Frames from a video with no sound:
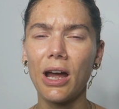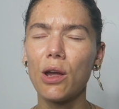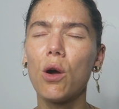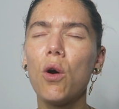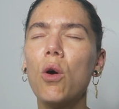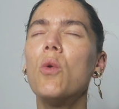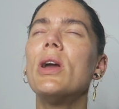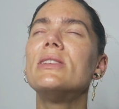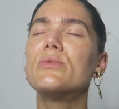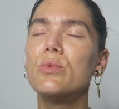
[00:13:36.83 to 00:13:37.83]
I
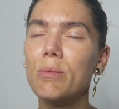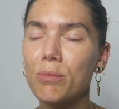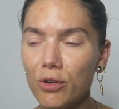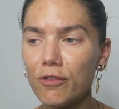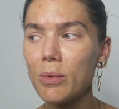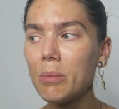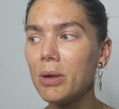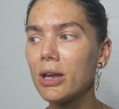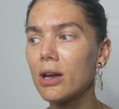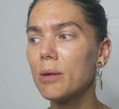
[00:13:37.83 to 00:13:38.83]
always remove my
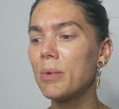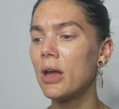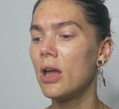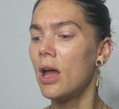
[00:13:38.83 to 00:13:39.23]
makeup,